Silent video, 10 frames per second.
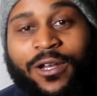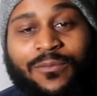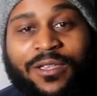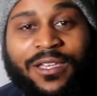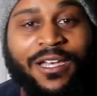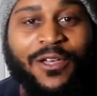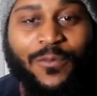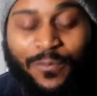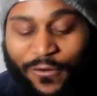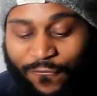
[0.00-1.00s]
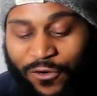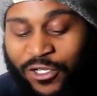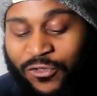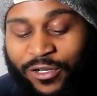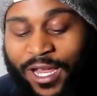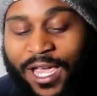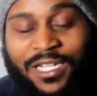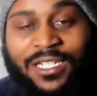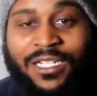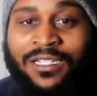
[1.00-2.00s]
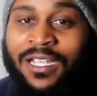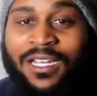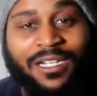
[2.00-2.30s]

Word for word: and Beyond. My first reaction.